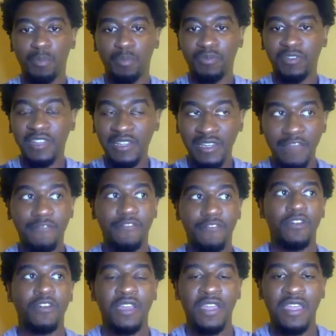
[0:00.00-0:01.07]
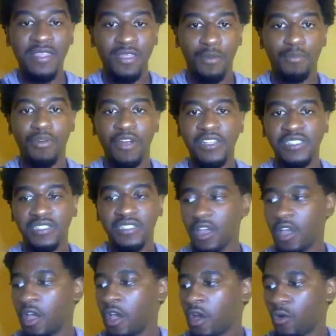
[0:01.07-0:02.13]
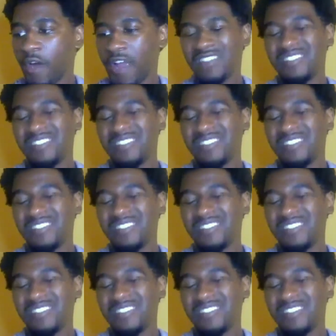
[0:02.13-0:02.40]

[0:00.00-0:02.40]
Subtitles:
deliver in the present. Whereas